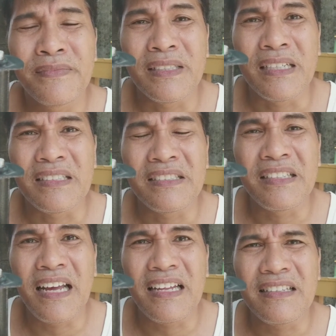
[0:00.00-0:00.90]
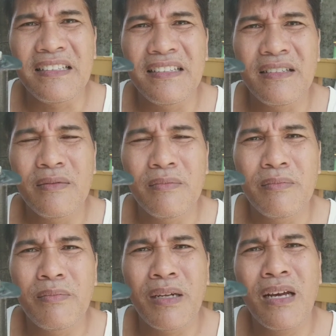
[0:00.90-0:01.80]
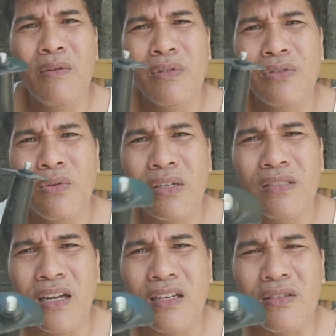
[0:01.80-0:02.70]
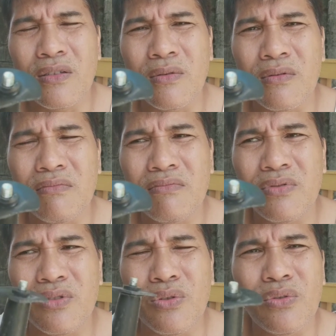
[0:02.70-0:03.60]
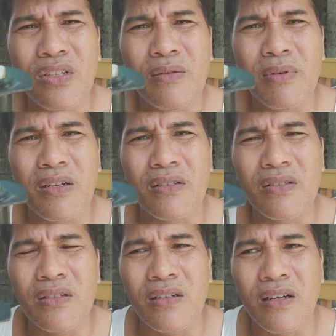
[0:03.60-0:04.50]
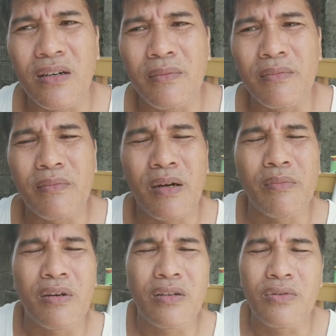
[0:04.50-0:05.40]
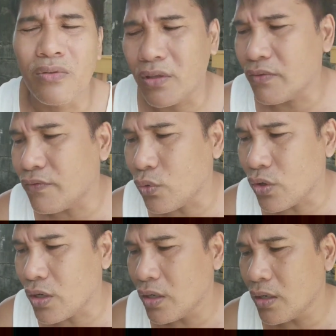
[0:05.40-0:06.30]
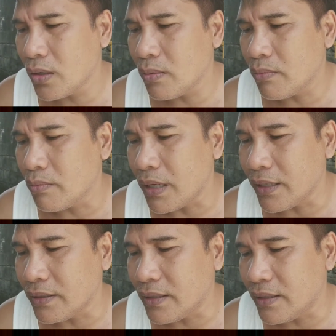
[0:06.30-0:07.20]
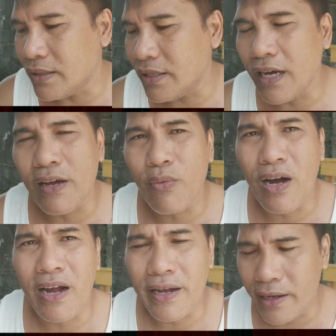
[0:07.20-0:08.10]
It's sad. But I was so excited to use it because I'm gonna use it for my DIY.